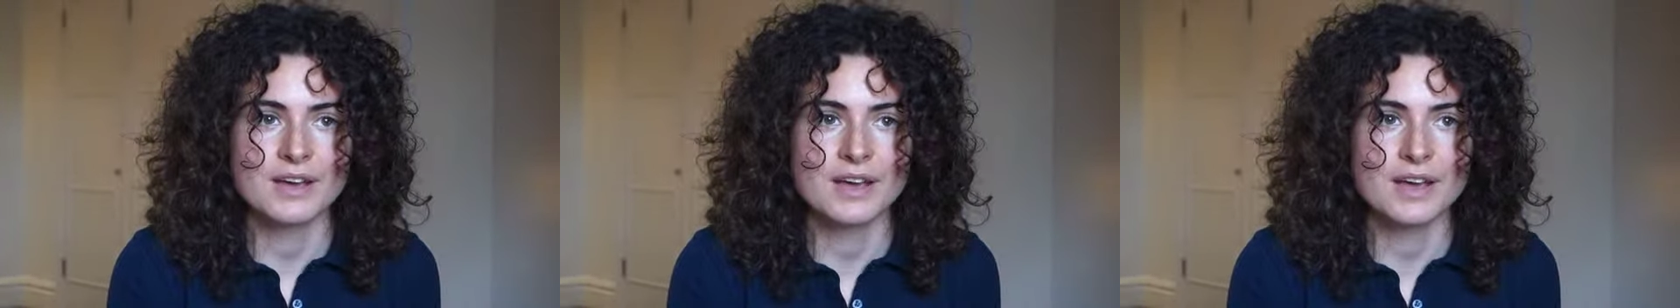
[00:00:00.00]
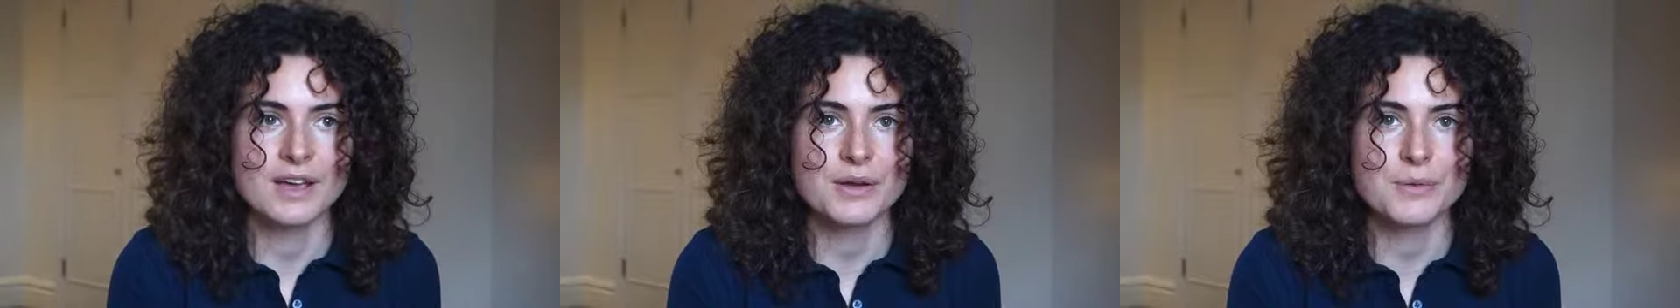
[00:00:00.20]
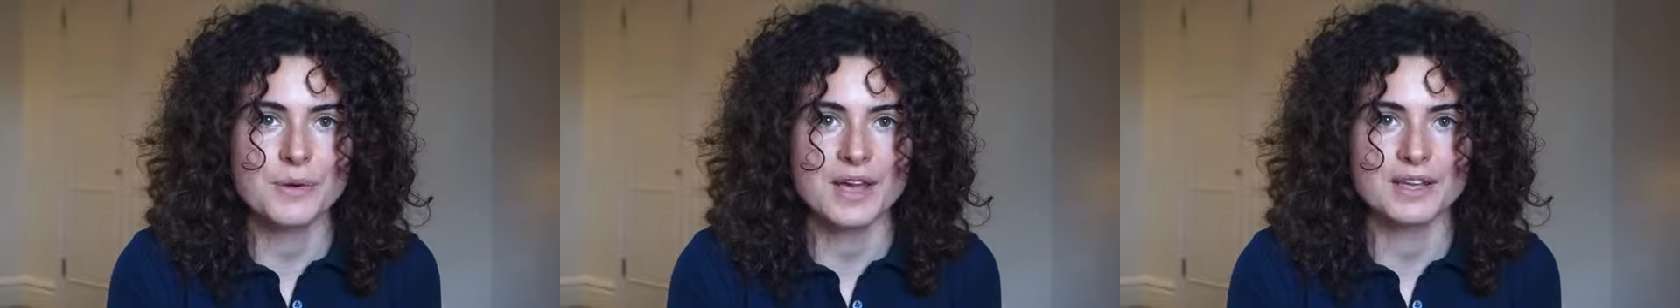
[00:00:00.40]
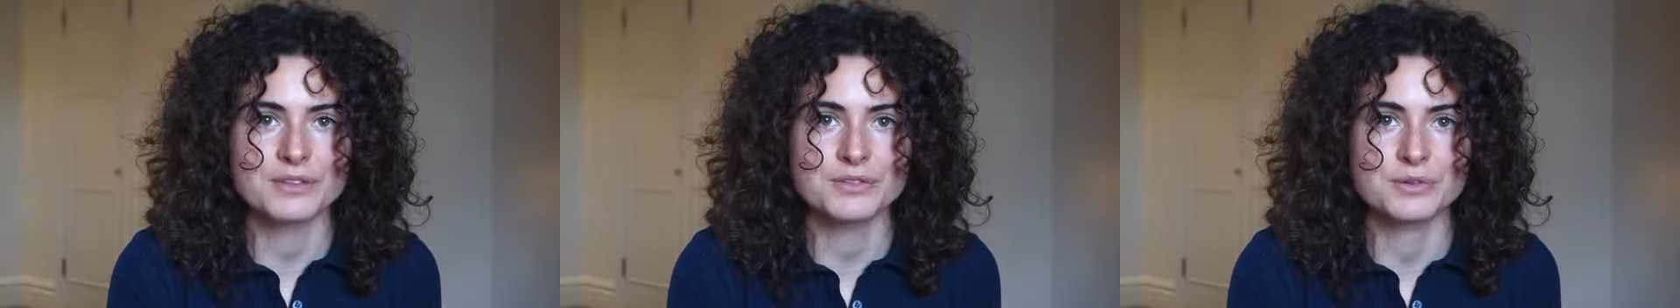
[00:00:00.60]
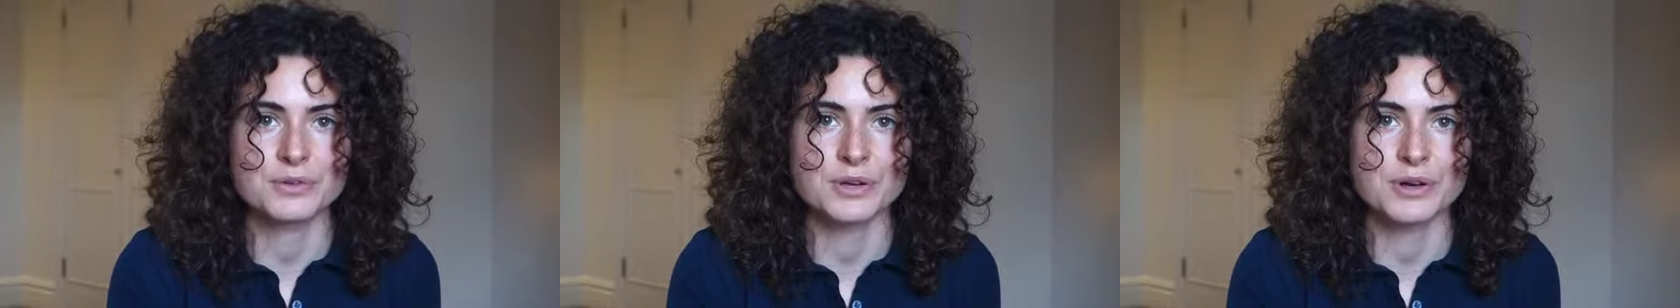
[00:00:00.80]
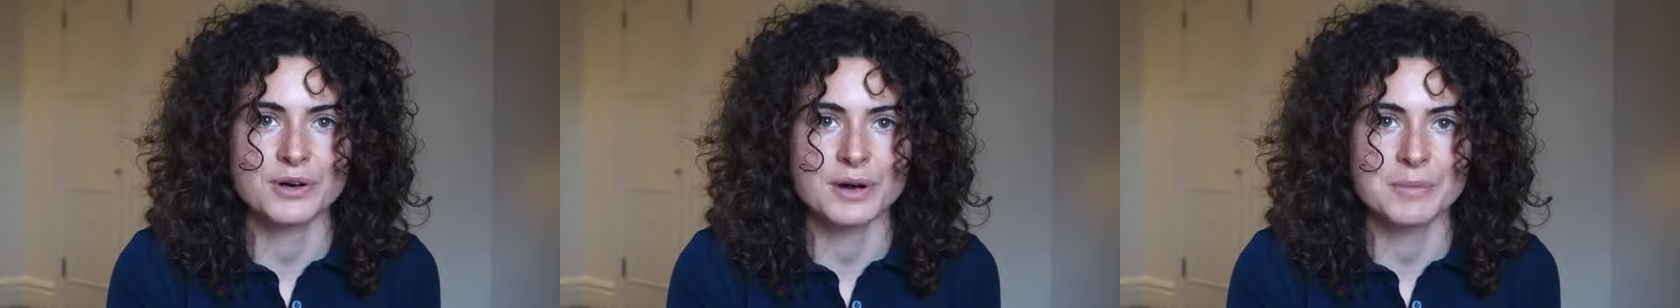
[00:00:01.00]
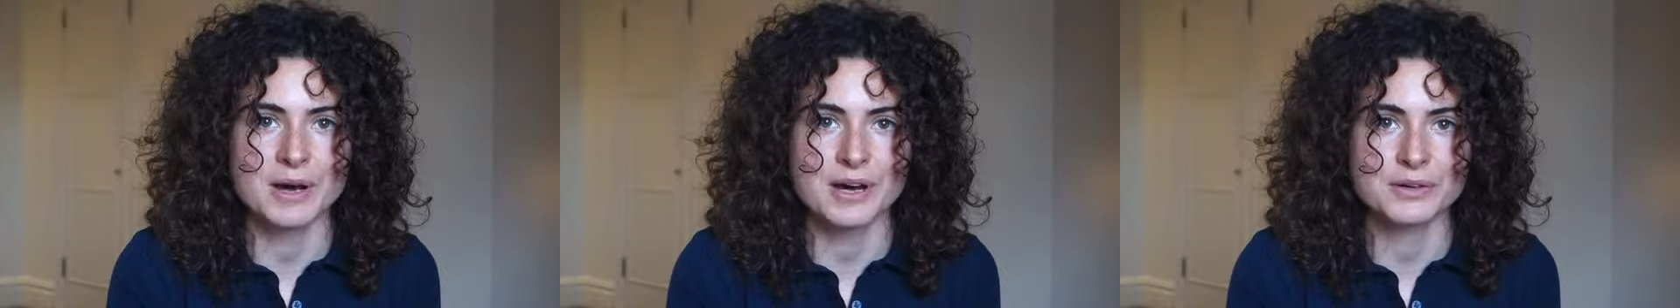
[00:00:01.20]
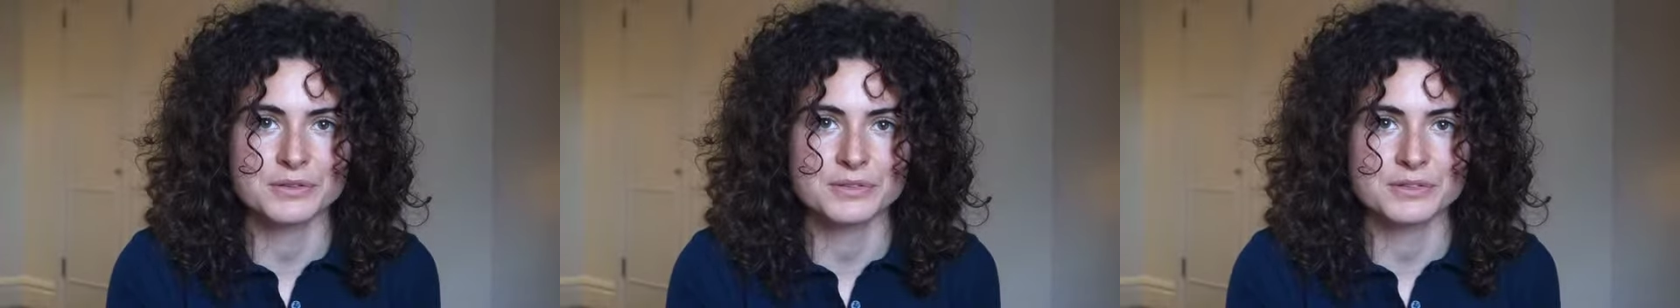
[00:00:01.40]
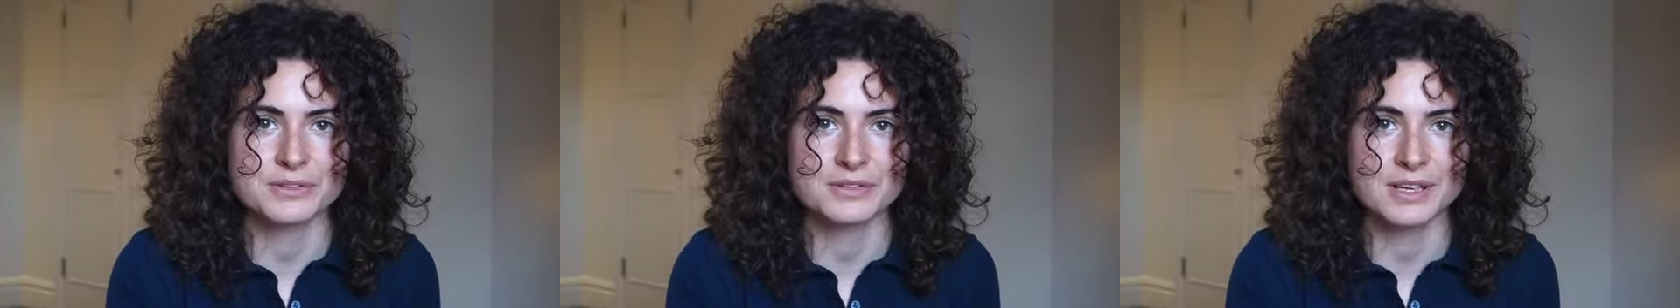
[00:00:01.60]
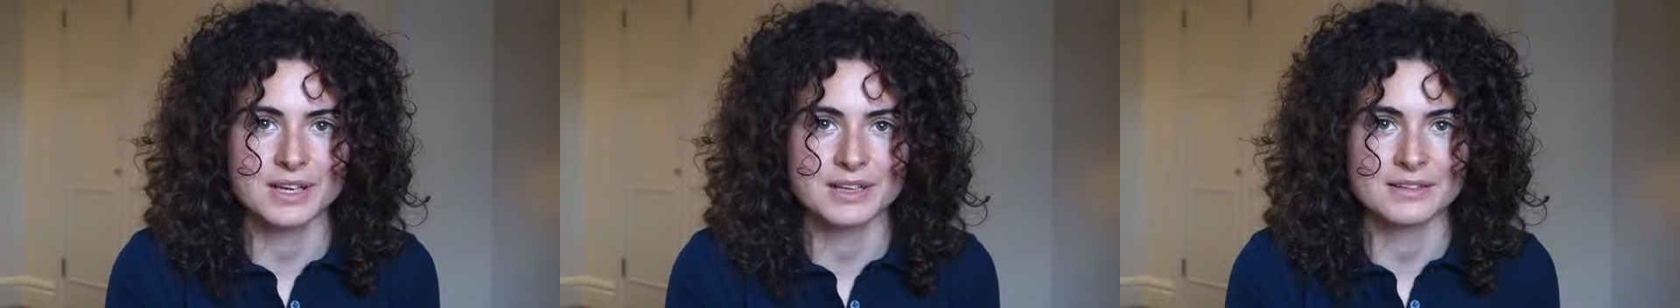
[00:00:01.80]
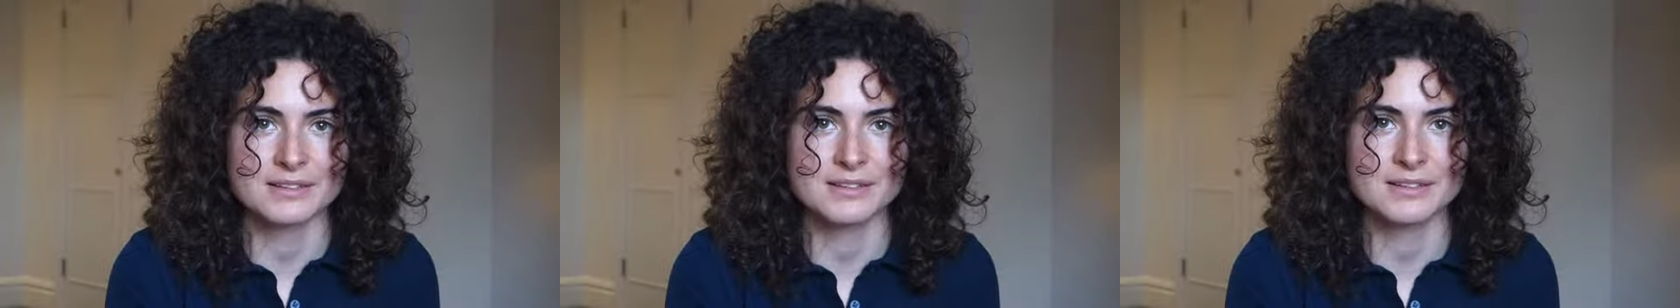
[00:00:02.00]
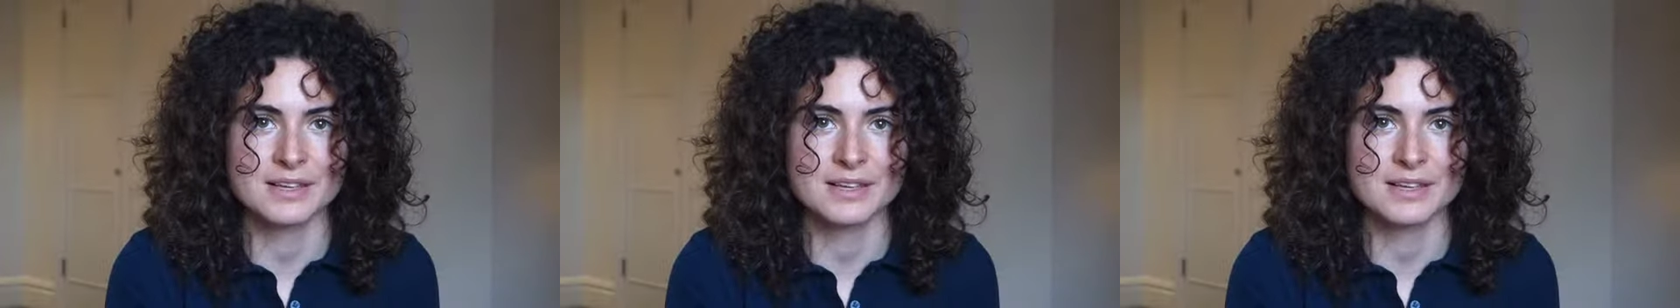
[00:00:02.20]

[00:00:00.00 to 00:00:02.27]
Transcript: a way to go about and